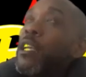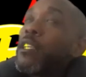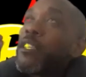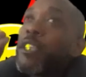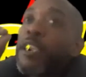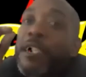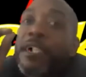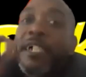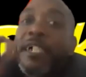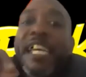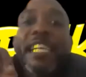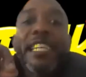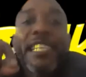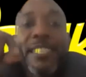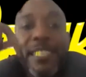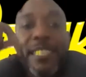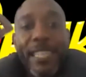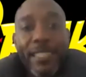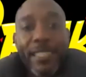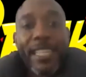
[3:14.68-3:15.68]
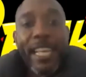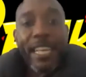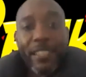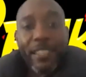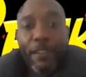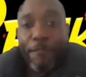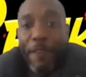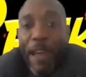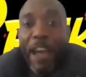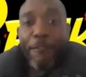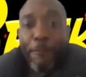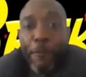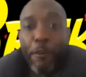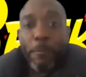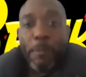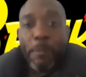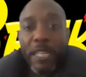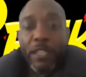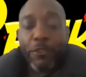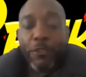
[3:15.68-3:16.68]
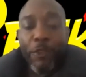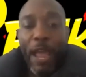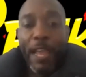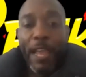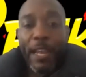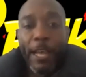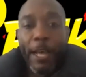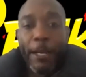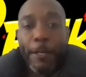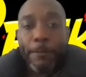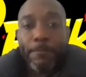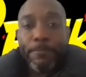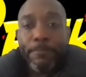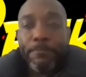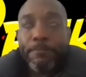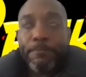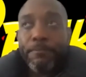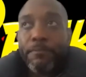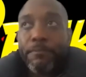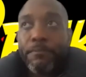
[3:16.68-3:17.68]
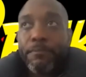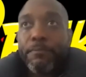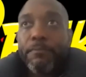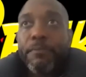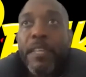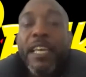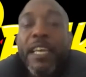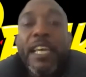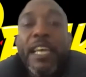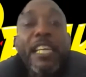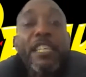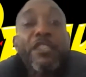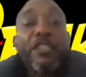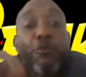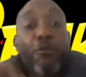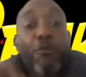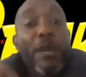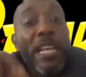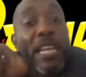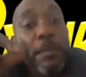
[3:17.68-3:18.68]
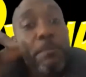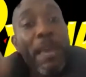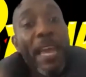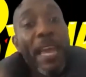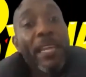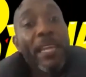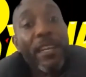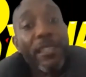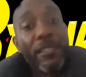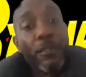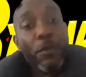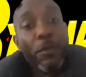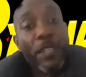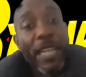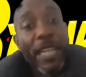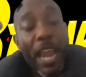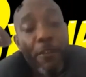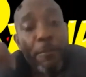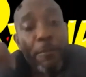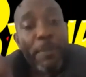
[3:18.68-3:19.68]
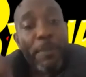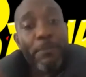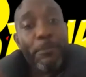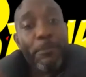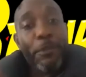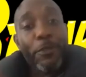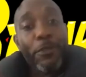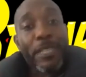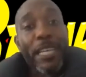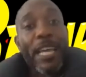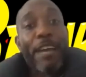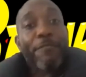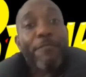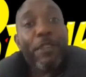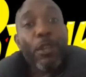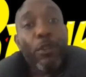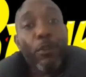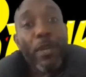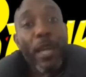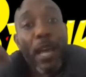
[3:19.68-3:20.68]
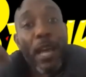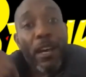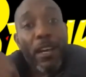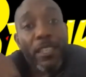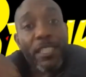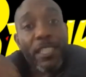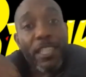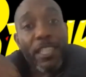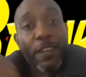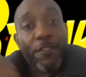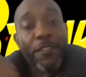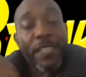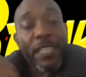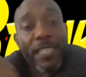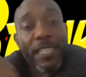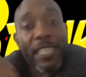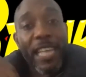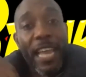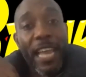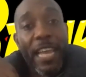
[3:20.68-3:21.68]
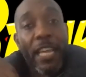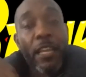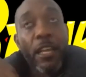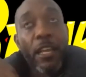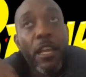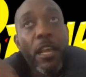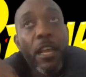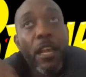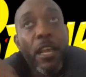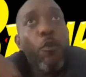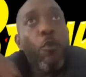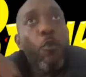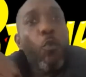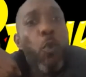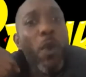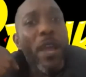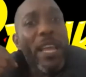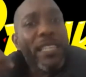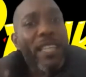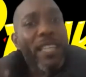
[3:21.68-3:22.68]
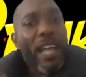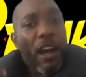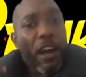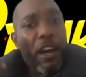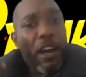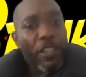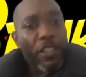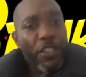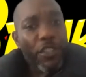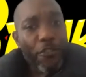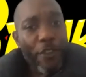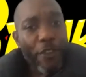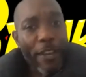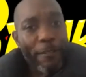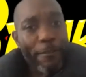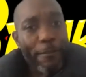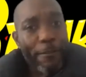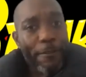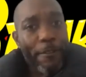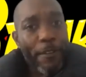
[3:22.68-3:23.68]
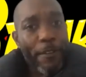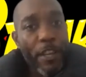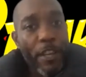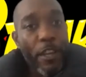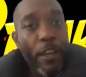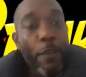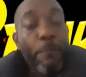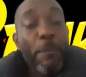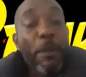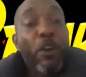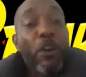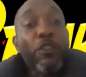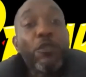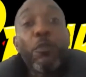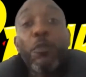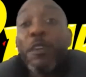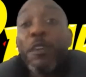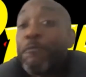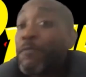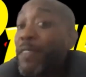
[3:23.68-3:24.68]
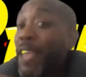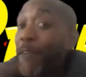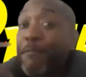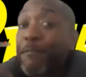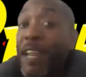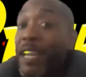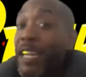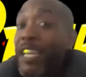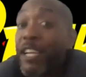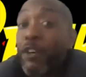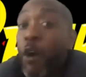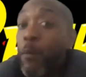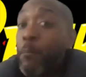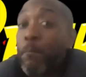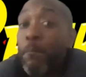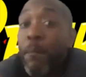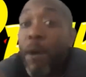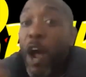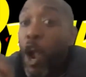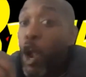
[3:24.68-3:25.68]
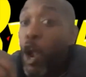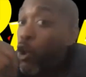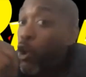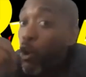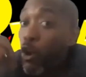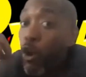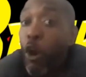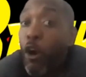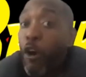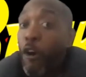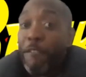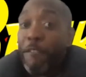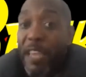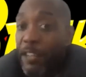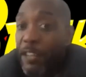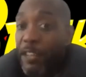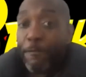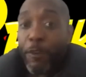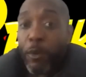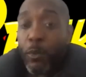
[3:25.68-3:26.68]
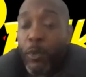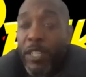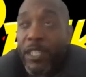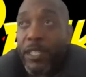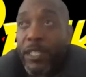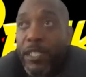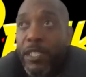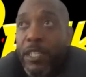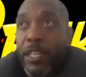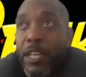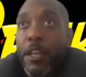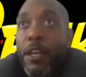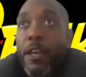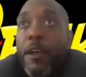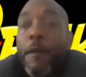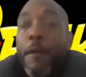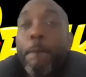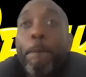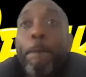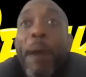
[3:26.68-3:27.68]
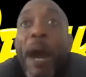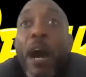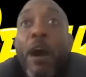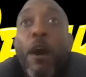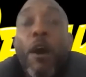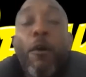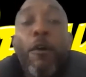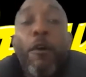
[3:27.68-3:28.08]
to see the success of Afrobeats right now, it's really made us with Caribbean music have to look at ourselves to say, where's our strength? because we've definitely got a lot of influence, but